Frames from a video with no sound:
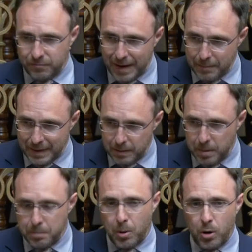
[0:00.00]
family,
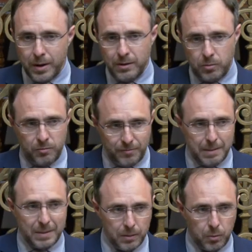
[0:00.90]
be born into a
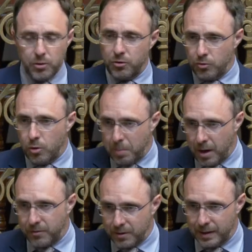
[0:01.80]
family where there's no
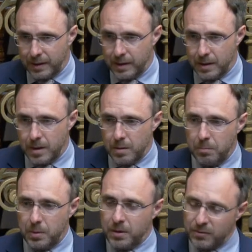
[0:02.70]
poverty.
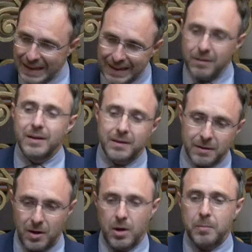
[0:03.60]
But it clearly
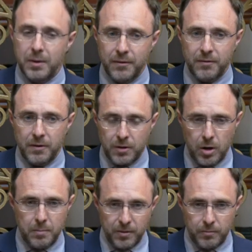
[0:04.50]
determines in
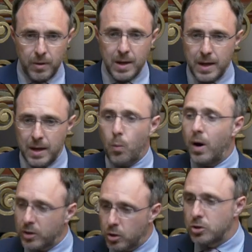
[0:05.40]
terms of in
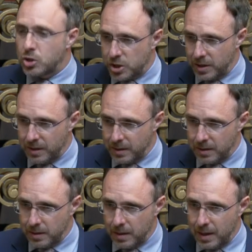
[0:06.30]
what country
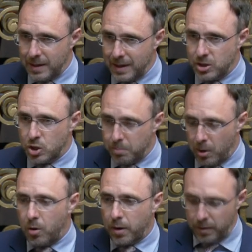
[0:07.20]
uh, that you're
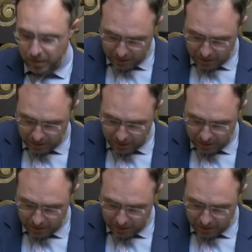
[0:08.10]
born.